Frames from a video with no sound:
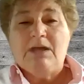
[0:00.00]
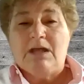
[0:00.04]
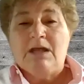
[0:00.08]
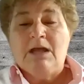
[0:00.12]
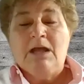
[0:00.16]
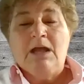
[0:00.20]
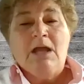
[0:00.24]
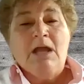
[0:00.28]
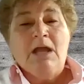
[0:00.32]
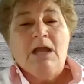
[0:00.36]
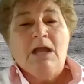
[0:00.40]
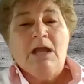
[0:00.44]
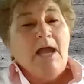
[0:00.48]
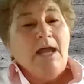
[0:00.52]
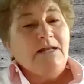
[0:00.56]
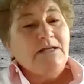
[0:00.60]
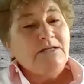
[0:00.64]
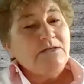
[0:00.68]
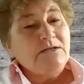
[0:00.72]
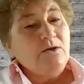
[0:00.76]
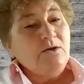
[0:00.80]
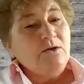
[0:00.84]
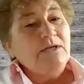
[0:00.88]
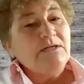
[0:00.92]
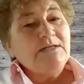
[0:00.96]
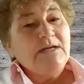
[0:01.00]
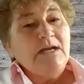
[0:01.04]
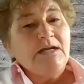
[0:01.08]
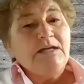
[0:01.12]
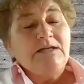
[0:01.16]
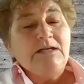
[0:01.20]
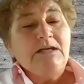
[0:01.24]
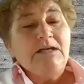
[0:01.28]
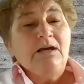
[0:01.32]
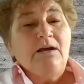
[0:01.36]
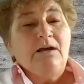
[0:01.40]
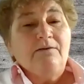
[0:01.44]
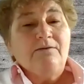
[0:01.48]
And so this
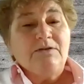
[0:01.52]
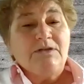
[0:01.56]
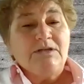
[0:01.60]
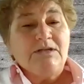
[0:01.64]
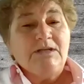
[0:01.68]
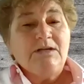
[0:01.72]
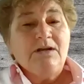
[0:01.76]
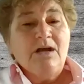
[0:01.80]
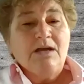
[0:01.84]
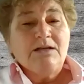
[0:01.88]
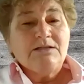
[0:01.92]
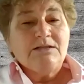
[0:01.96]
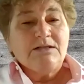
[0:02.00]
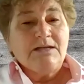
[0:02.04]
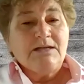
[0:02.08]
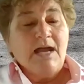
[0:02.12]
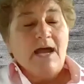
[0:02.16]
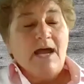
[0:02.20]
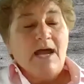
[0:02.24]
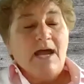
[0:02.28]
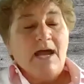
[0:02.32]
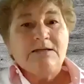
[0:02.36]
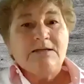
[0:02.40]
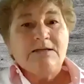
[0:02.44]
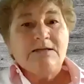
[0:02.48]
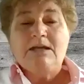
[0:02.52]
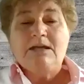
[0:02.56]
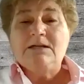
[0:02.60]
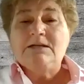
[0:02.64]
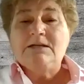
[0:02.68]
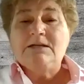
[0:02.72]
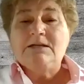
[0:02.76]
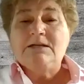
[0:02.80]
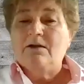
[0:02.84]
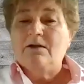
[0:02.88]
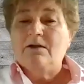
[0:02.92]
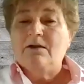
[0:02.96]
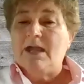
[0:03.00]
idea of a DDoS attack, taking
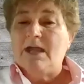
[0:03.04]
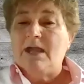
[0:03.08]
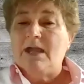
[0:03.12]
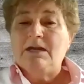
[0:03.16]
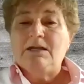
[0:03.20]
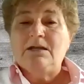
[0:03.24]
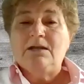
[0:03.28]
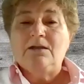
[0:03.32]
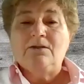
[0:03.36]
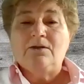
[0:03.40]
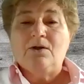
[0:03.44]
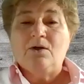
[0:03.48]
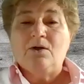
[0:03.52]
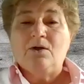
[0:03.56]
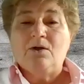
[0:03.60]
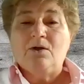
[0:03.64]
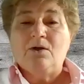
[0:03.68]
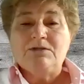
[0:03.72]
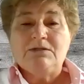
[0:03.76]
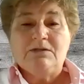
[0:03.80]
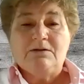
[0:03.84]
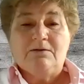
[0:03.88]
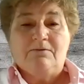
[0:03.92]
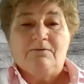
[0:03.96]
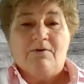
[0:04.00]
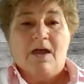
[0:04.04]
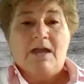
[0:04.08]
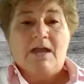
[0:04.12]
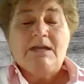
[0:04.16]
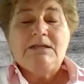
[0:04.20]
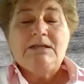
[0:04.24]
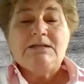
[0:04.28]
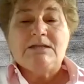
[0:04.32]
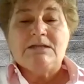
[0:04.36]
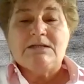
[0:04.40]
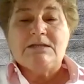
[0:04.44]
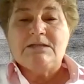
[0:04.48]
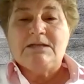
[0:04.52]
down any of those
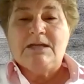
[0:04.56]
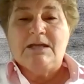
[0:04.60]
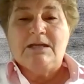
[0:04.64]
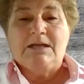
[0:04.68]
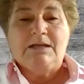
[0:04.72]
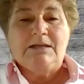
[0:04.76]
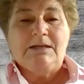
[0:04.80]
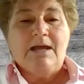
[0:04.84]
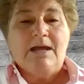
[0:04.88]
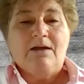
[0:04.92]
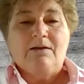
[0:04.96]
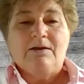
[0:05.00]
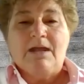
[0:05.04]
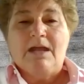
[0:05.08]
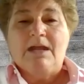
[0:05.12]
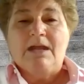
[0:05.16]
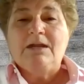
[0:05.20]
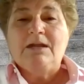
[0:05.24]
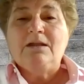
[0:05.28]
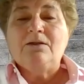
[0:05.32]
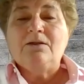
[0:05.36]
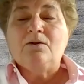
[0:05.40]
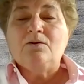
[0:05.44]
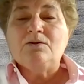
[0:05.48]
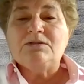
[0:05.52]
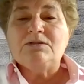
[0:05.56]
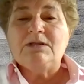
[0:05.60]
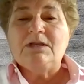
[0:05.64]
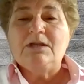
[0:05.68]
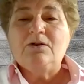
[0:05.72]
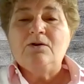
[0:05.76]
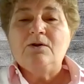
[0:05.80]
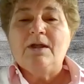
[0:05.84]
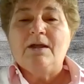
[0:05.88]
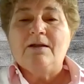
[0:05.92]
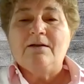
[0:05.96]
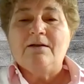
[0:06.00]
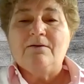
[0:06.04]
devices, taking down any of those
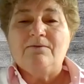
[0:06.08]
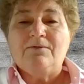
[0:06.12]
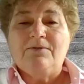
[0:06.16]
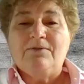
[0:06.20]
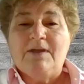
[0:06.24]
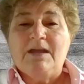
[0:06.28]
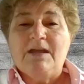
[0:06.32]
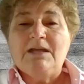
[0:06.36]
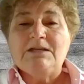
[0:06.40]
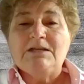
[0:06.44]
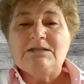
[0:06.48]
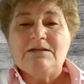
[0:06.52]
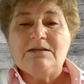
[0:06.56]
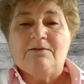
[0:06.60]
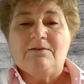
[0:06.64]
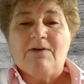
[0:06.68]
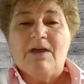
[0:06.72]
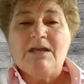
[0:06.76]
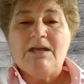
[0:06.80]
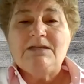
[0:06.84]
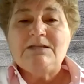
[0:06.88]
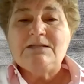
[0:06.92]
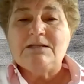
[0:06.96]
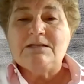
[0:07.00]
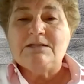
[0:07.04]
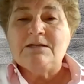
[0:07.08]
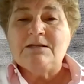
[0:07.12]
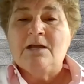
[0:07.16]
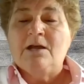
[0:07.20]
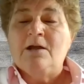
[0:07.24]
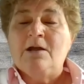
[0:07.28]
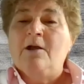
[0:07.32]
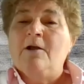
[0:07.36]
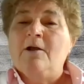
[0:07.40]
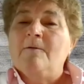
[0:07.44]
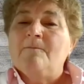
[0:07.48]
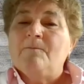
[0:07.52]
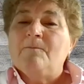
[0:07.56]
Internet of Things devices,
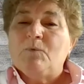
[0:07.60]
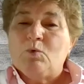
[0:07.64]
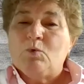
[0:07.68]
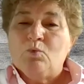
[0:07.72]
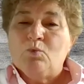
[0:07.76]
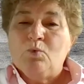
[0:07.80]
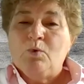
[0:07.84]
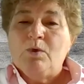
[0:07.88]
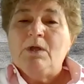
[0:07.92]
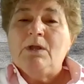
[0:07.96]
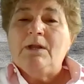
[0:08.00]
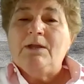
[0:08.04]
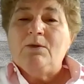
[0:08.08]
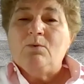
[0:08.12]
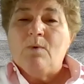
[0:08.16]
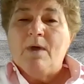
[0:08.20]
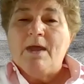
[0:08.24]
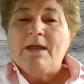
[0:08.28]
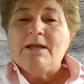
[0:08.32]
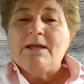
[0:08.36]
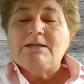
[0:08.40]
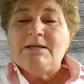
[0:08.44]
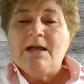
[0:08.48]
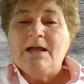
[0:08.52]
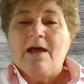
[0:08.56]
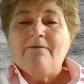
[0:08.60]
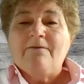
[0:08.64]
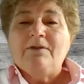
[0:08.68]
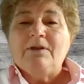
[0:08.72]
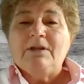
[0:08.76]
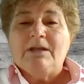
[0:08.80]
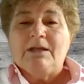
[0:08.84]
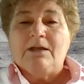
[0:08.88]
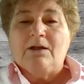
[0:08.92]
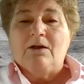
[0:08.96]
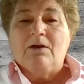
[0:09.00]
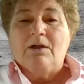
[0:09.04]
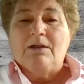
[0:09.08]
really weighs
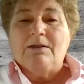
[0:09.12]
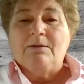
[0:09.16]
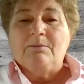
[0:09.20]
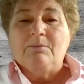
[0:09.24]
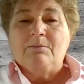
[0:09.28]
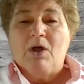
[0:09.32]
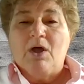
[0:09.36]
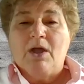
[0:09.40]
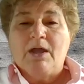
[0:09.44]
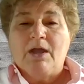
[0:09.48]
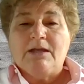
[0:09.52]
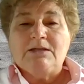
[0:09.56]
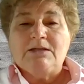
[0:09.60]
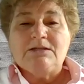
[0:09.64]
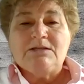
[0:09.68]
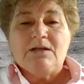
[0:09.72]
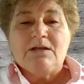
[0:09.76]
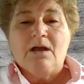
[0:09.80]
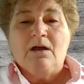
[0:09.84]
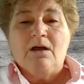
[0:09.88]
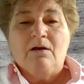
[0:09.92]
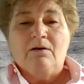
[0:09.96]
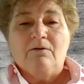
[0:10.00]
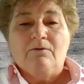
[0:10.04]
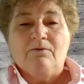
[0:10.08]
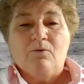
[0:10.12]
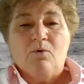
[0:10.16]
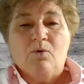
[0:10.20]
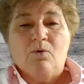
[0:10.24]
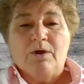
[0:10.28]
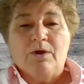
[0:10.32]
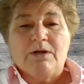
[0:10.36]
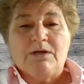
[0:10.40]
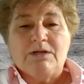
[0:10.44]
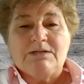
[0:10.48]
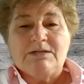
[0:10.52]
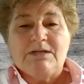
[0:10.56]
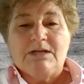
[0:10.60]
heavily on the minds of
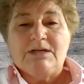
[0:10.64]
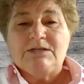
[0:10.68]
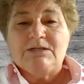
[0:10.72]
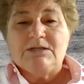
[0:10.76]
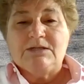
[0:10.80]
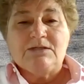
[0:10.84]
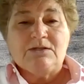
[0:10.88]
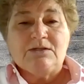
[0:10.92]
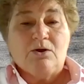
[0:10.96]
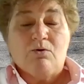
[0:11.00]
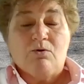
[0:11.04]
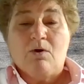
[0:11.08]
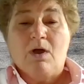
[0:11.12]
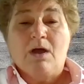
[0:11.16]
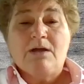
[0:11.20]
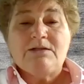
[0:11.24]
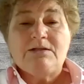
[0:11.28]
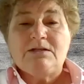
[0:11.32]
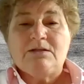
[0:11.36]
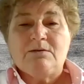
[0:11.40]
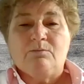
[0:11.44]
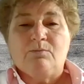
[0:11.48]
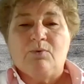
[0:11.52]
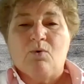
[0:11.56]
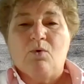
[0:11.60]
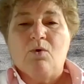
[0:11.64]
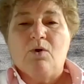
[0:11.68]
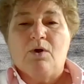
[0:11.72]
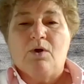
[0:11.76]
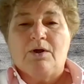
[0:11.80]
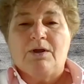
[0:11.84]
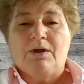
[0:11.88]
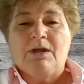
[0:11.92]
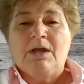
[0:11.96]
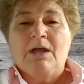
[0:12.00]
organizations across the board.